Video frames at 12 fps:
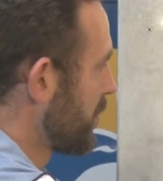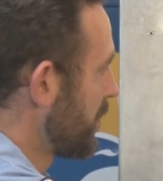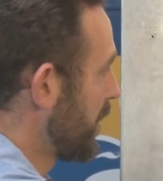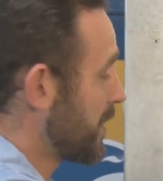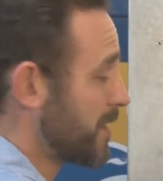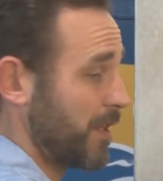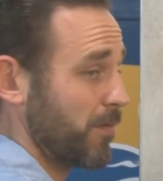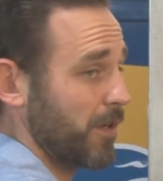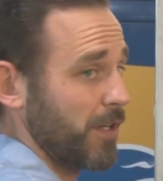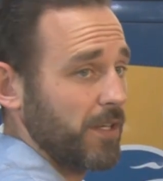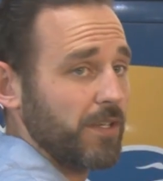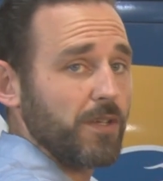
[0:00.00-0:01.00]
So the next thing we're
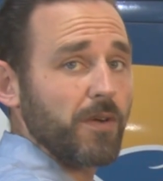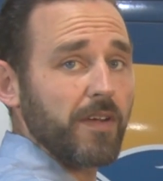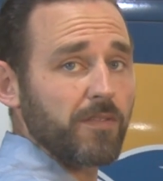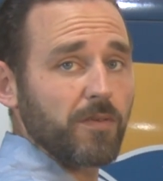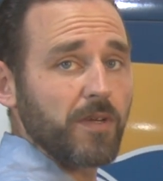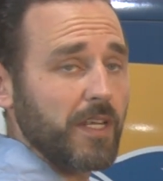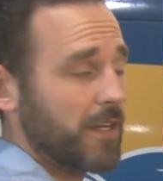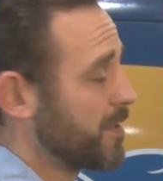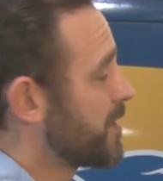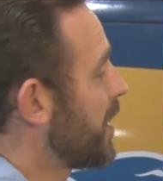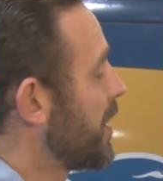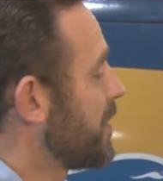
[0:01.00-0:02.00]
going to do after we get our
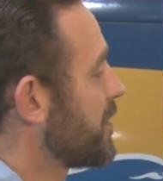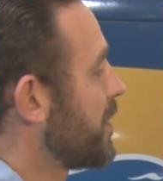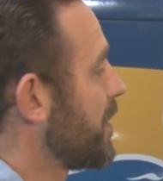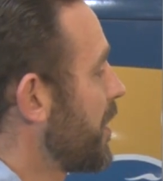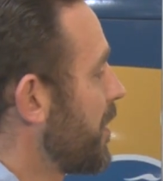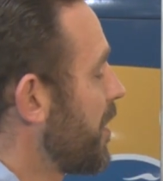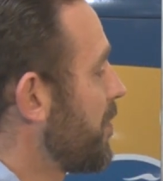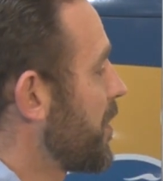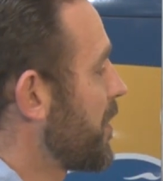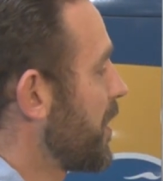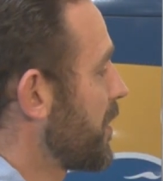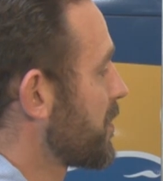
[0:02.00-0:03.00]
settings in there and
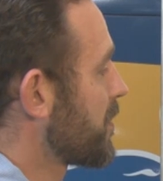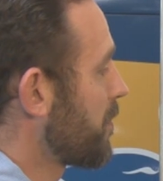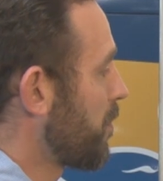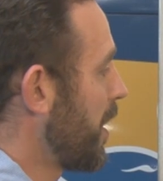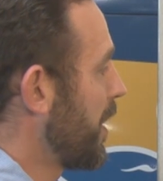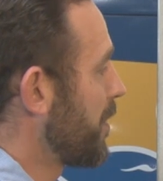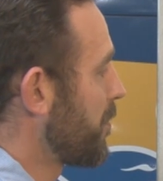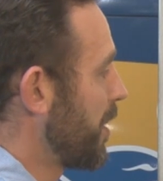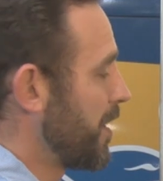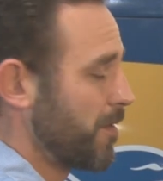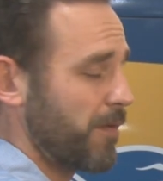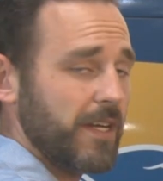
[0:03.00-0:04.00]
everything's right, you're
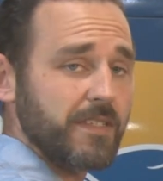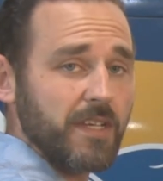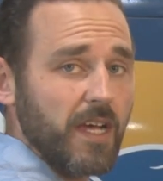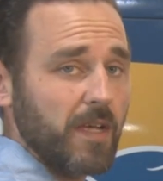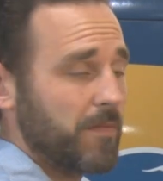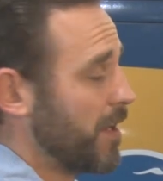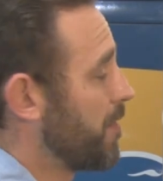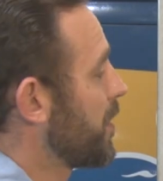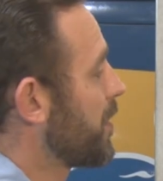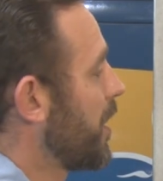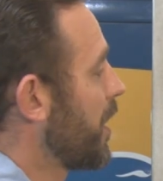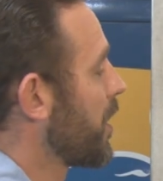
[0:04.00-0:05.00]
reading the right time and
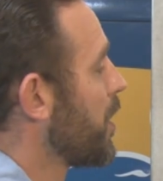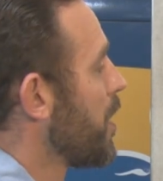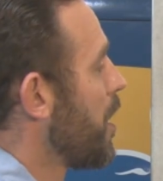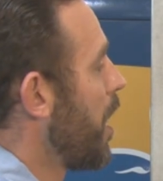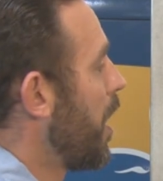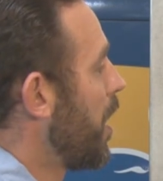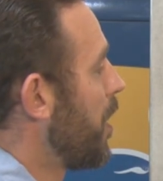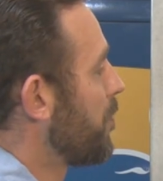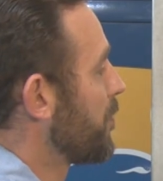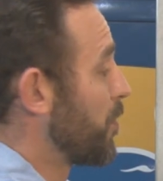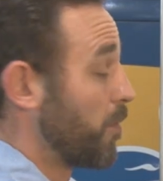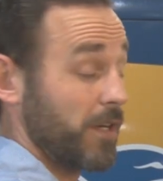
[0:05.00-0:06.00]
everything,
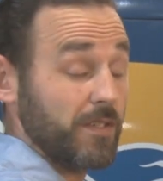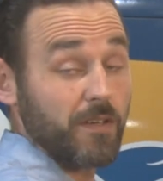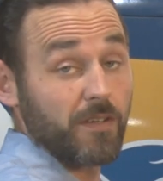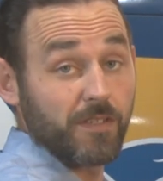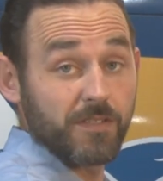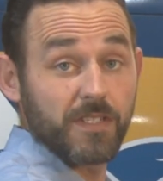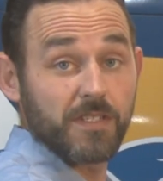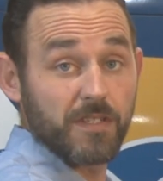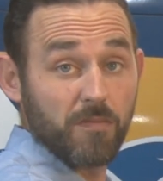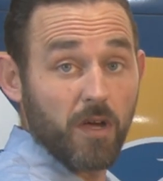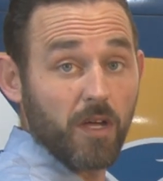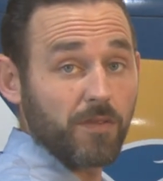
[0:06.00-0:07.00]
you want to turn your
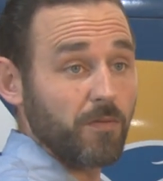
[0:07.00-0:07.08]
system on.